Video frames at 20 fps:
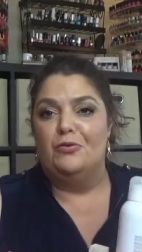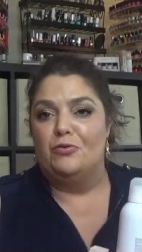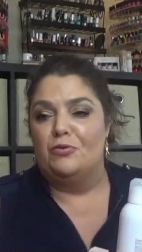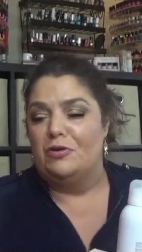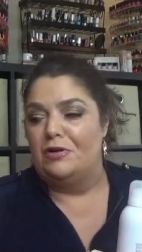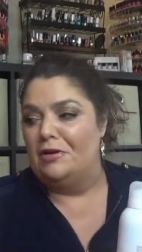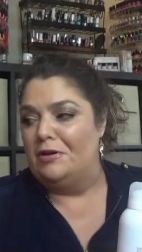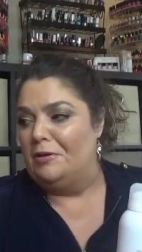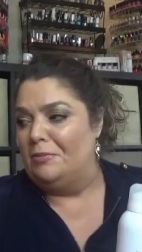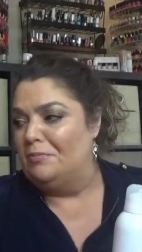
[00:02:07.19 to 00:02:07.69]

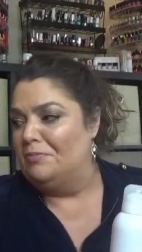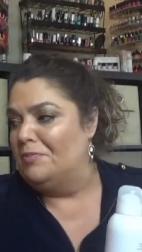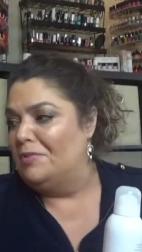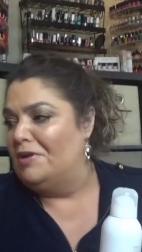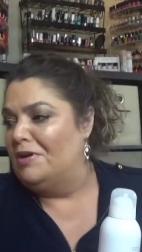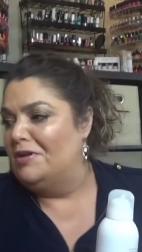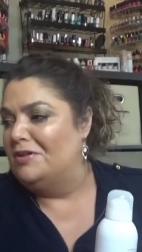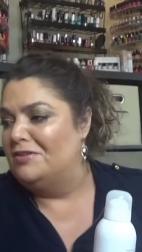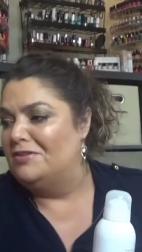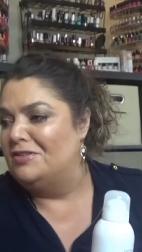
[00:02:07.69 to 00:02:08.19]

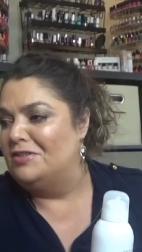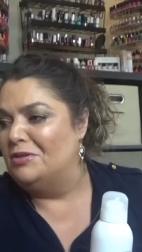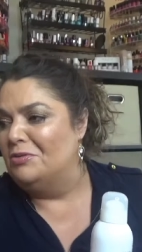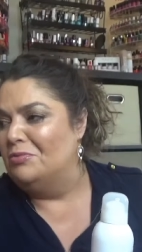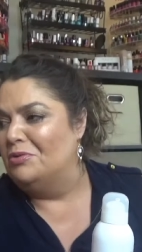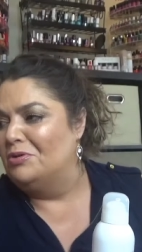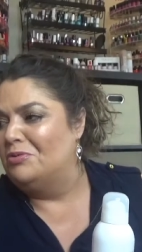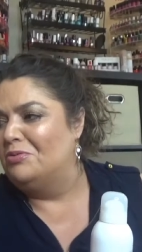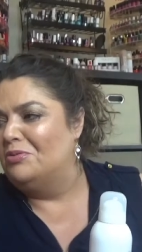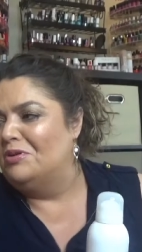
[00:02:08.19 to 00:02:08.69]
okay. let's see
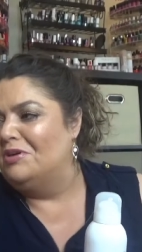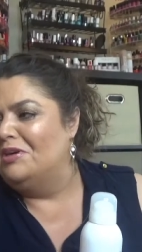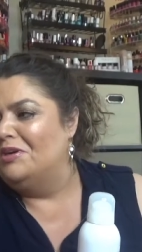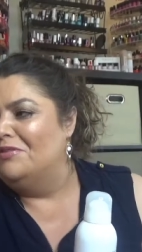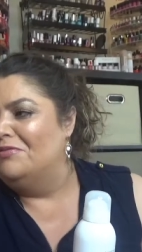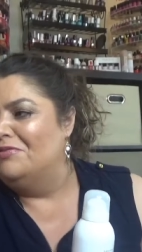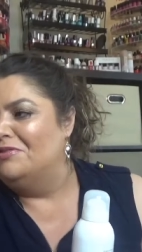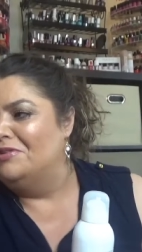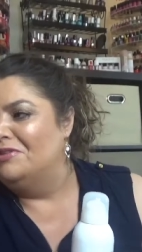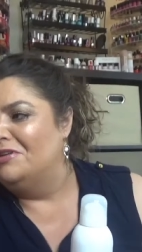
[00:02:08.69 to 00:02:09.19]
what we
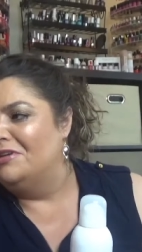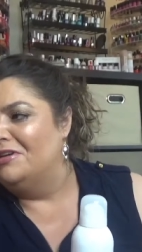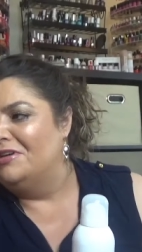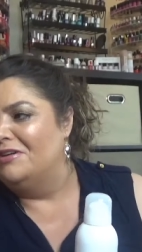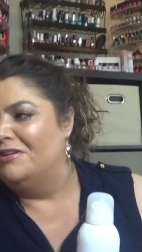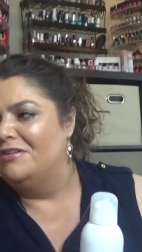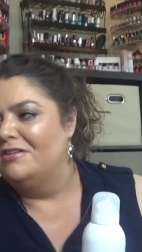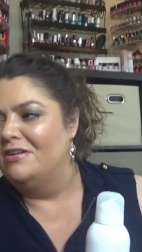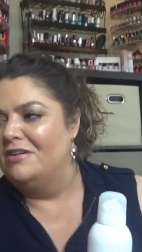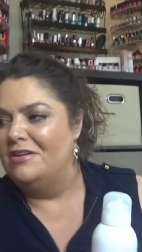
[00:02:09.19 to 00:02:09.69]
have in
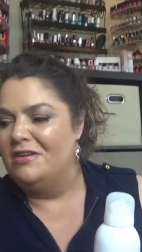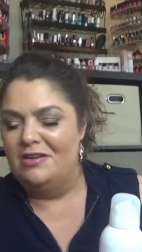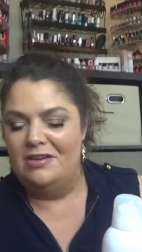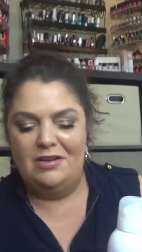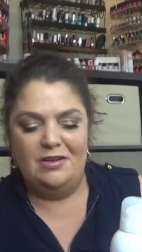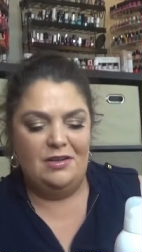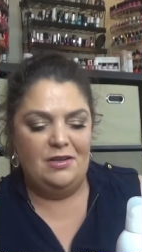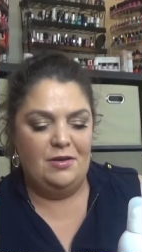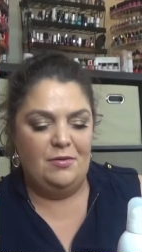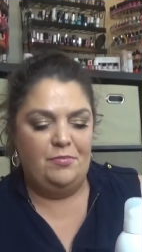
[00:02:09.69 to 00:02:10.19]
here
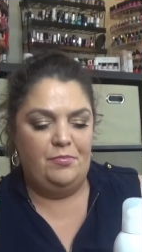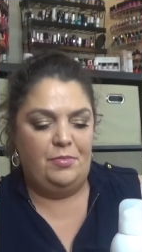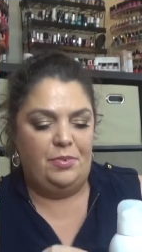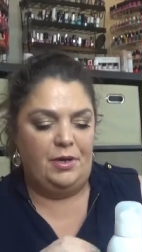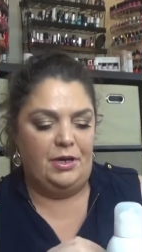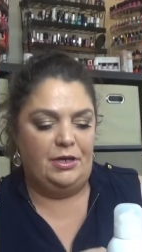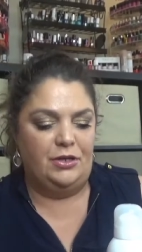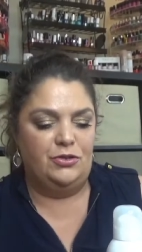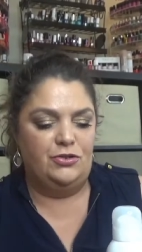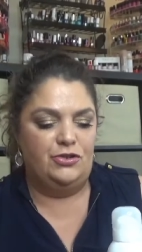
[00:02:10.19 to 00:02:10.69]

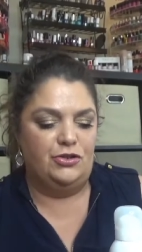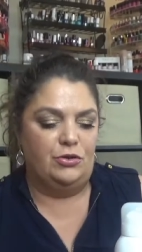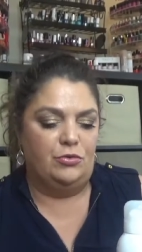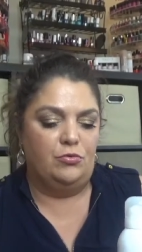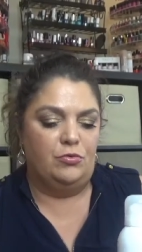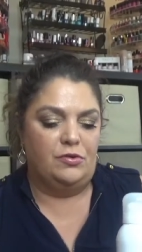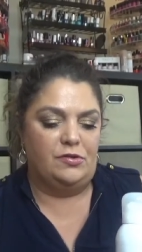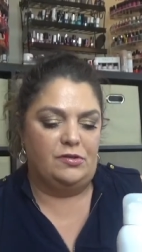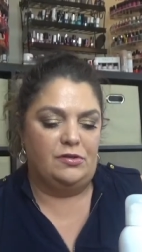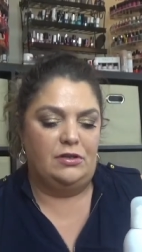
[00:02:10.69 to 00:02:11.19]

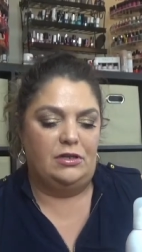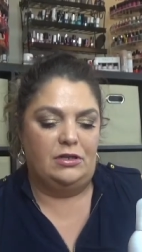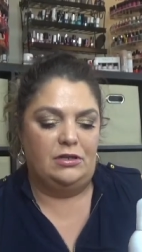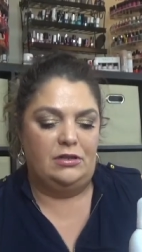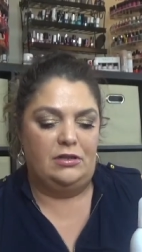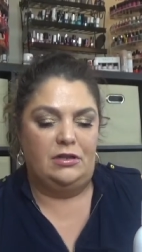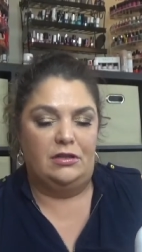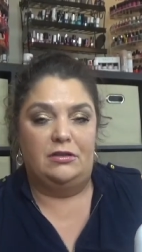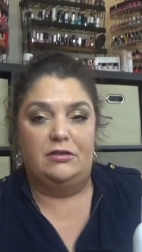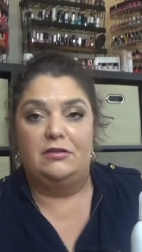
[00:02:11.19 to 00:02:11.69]
packaging was not
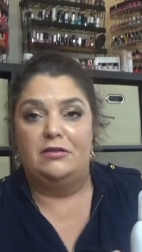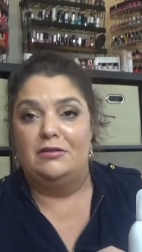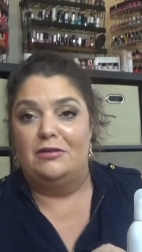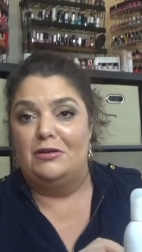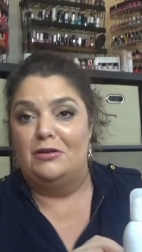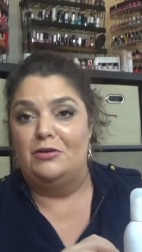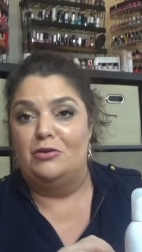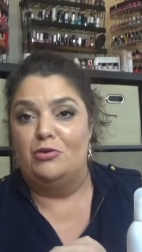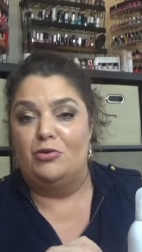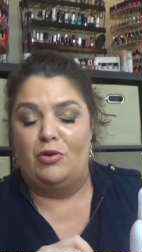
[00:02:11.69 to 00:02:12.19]
that
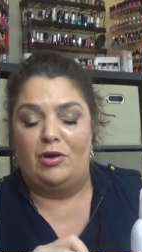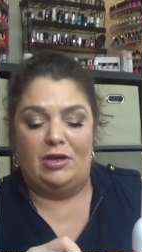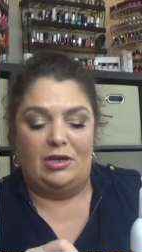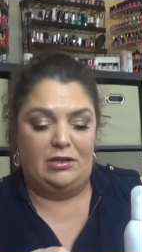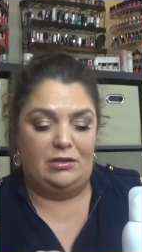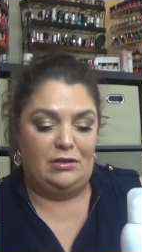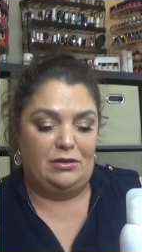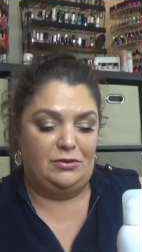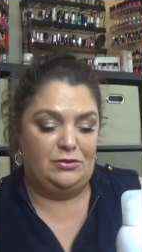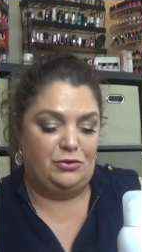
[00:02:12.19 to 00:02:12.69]
uh,
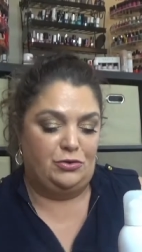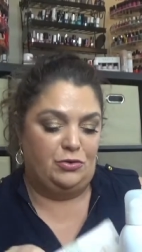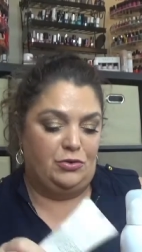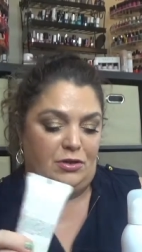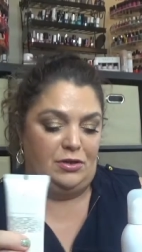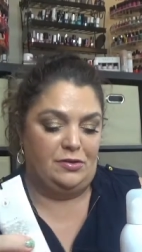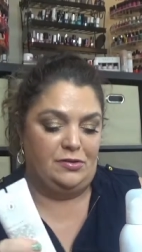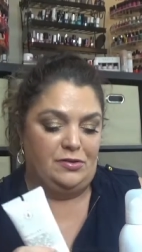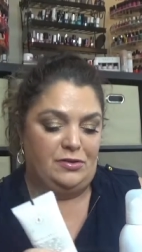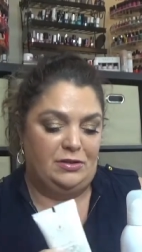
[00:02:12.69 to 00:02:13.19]
great as you
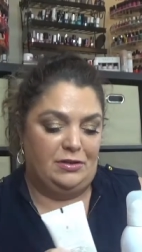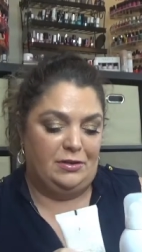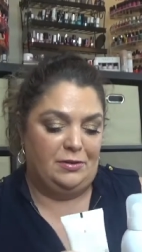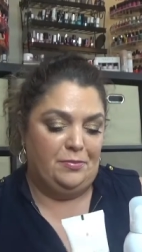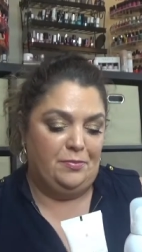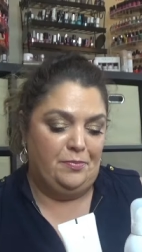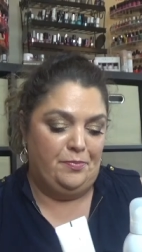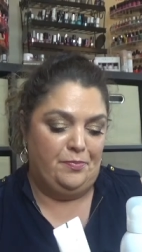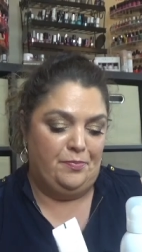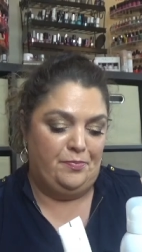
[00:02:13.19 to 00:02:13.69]
can see
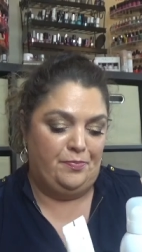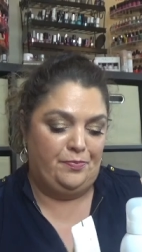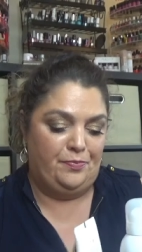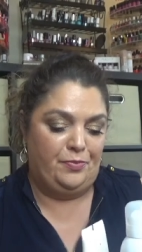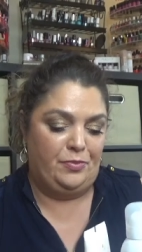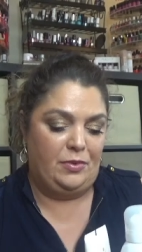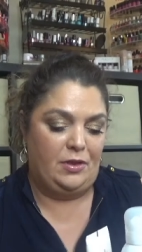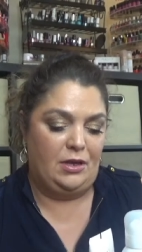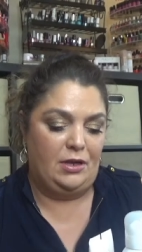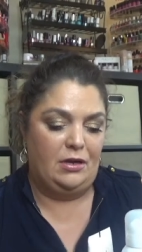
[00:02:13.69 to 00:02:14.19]

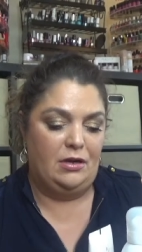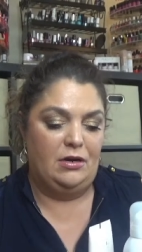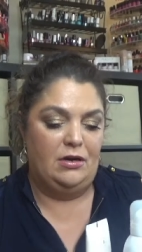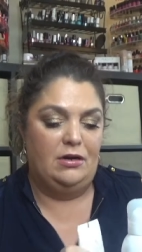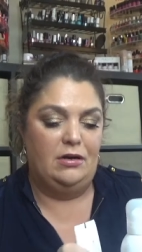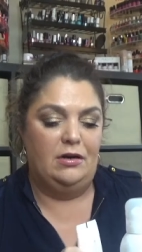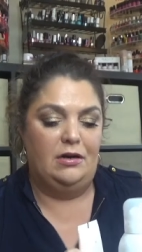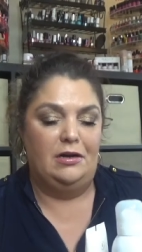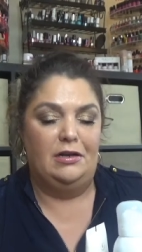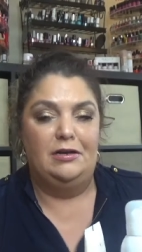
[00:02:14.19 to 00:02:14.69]

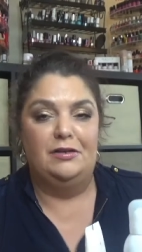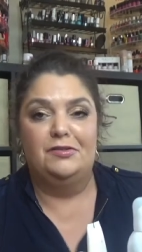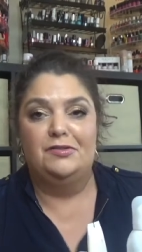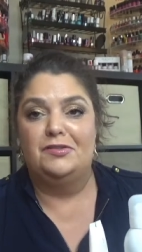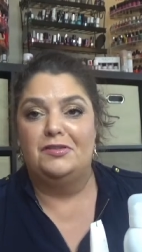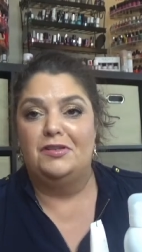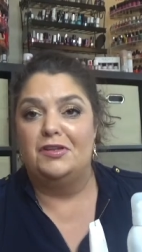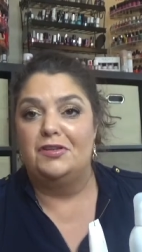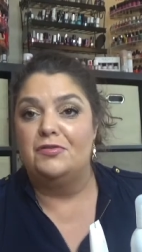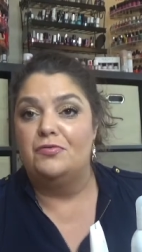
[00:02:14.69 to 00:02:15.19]
at
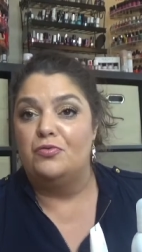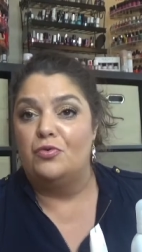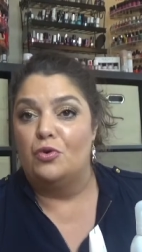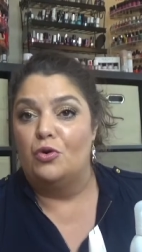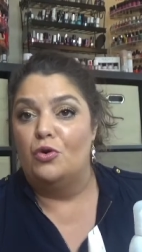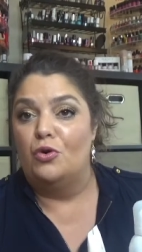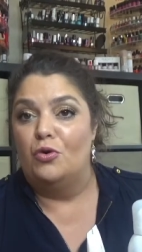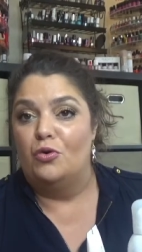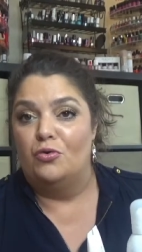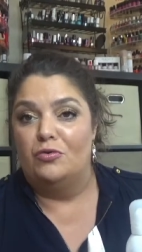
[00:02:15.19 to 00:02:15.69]
least not for
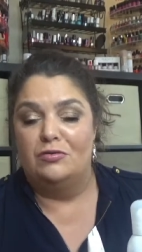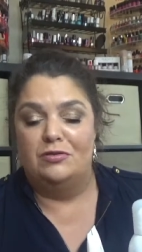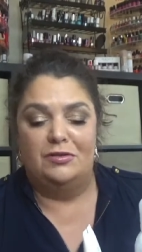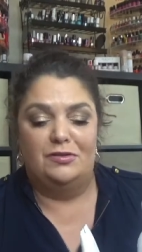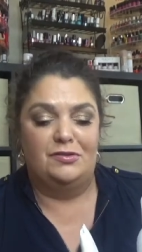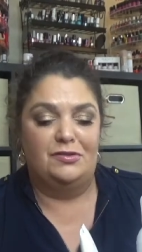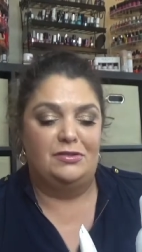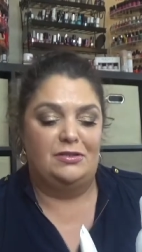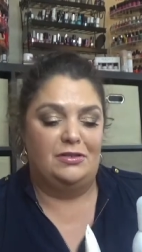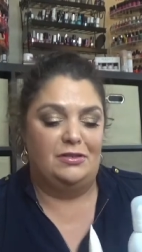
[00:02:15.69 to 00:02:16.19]
long
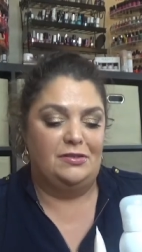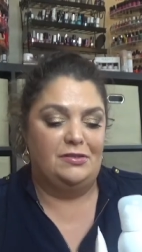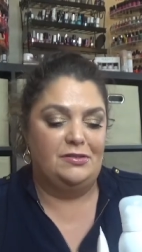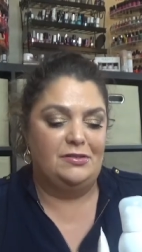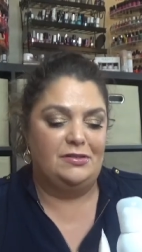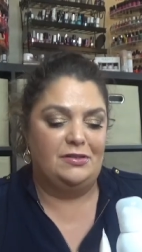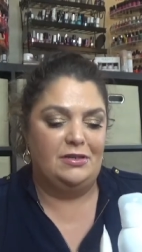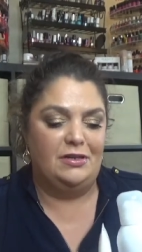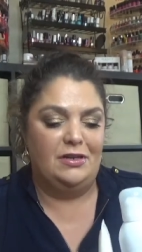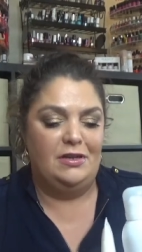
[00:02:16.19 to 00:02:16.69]

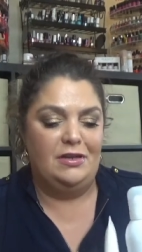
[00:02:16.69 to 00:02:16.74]
distance